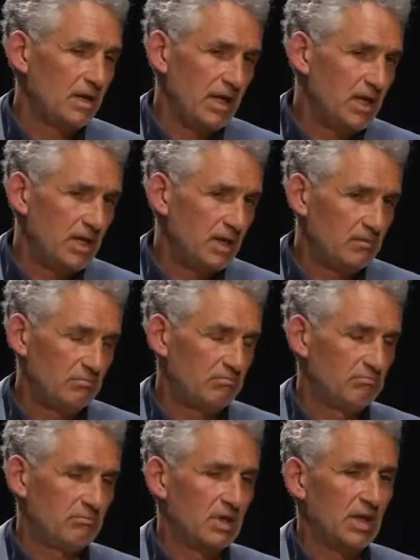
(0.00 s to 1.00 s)
it,
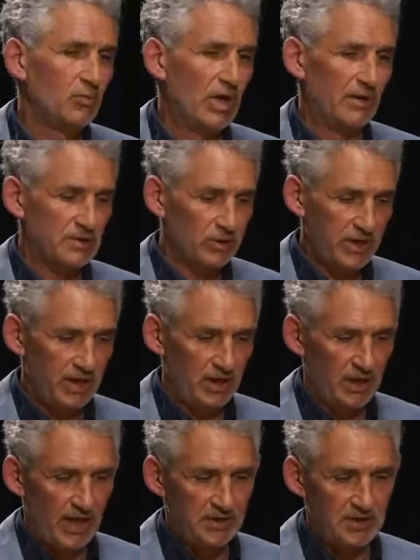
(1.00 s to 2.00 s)
when I was looking
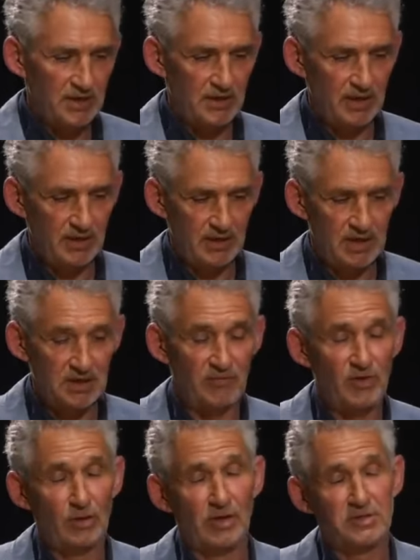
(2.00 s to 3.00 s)
at it, I did
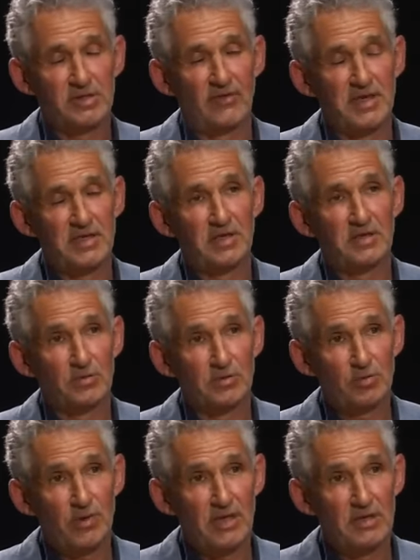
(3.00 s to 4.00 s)
interview lots of identical
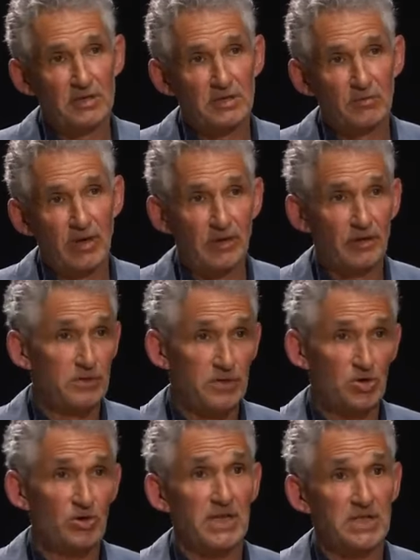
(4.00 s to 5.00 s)
twins who went through
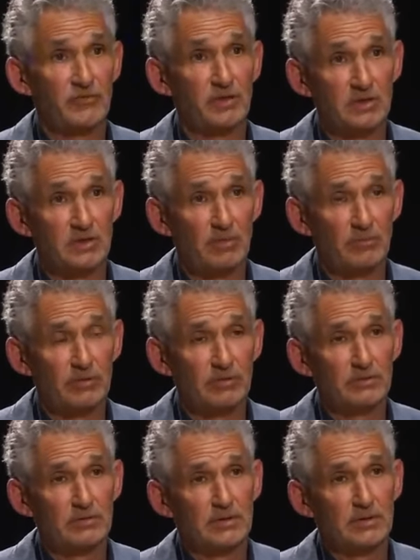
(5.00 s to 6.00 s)
stress, for
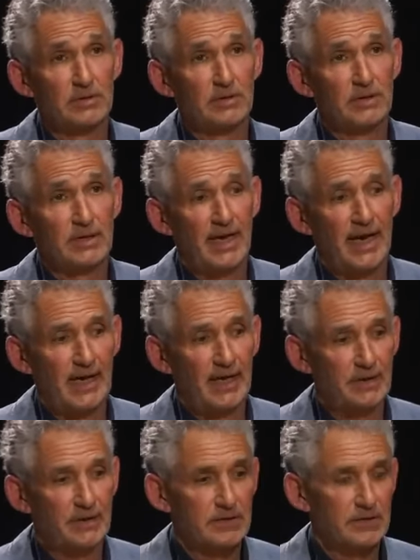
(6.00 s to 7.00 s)
example,
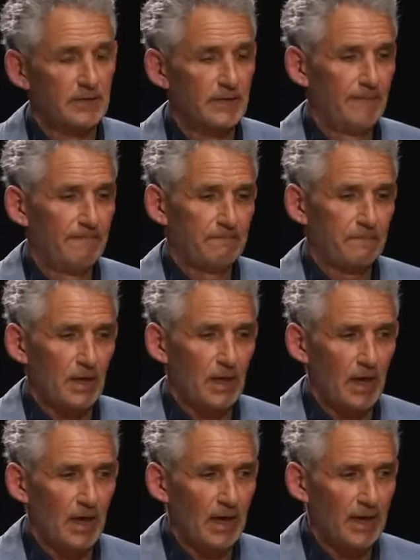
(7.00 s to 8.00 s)
and.
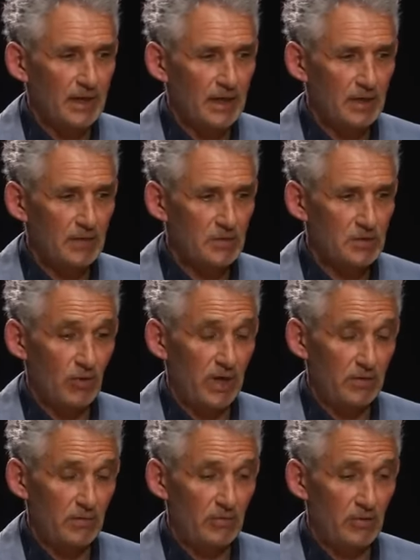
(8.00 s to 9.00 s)
Uh, it was quite